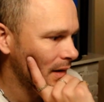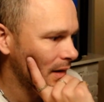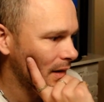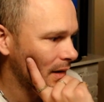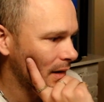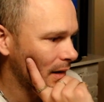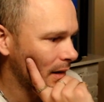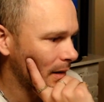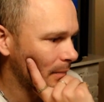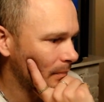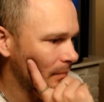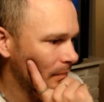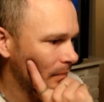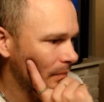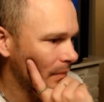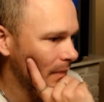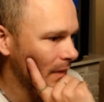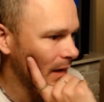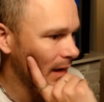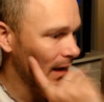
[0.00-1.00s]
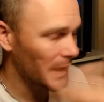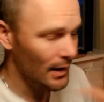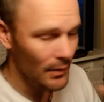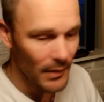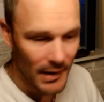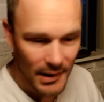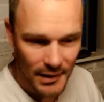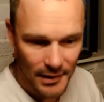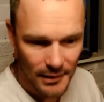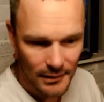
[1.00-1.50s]
um,
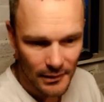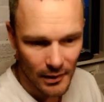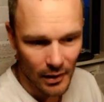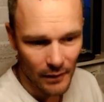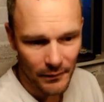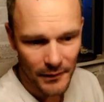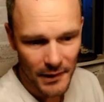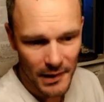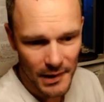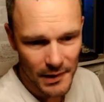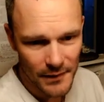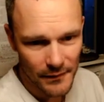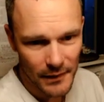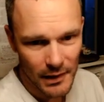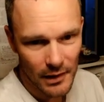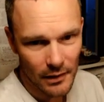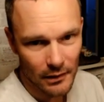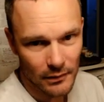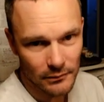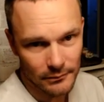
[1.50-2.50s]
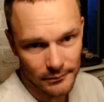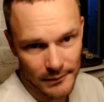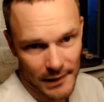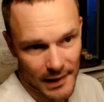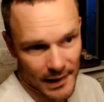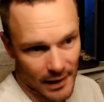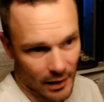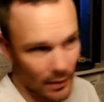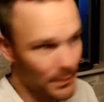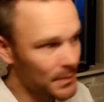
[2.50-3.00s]
anyways, hopefully this video
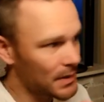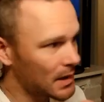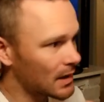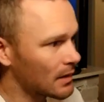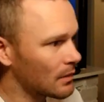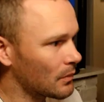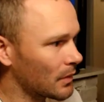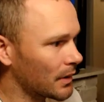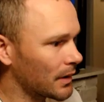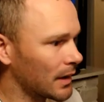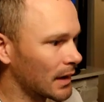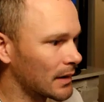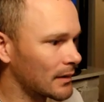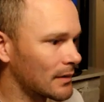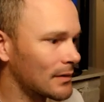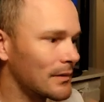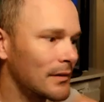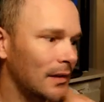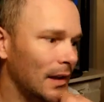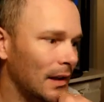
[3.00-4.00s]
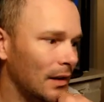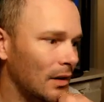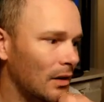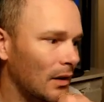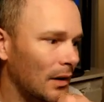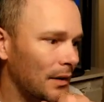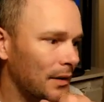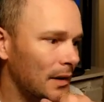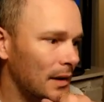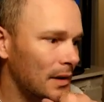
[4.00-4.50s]
helps anyone that, that
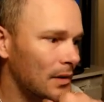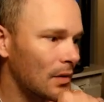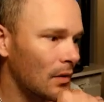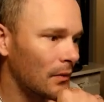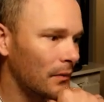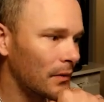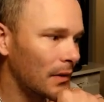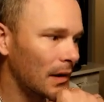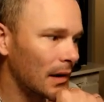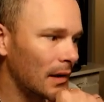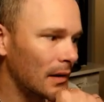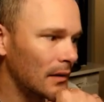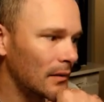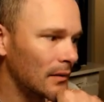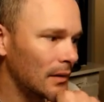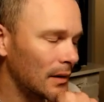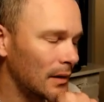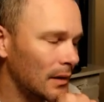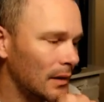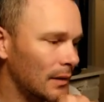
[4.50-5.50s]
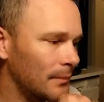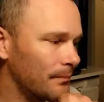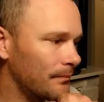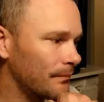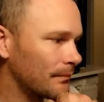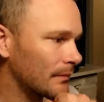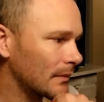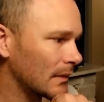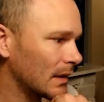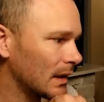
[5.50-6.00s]
caught this. Hopefully it, um,
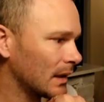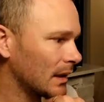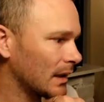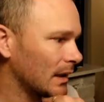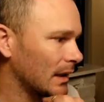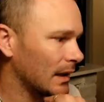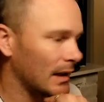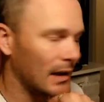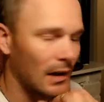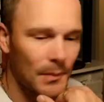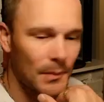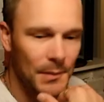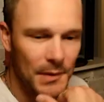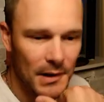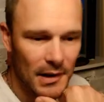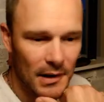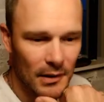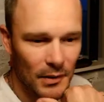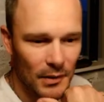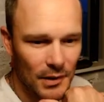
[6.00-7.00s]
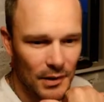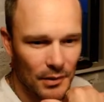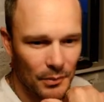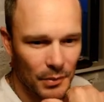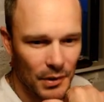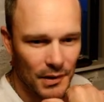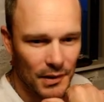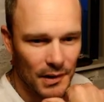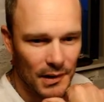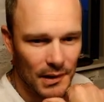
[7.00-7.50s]
it helps the original
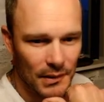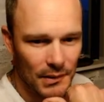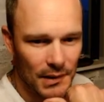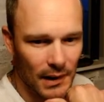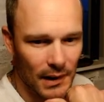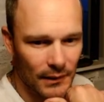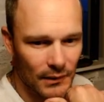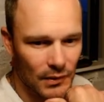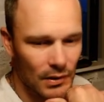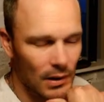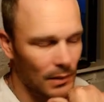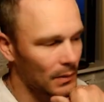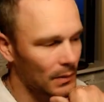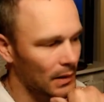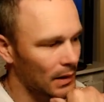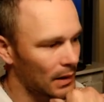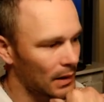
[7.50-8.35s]
person that was having trouble kind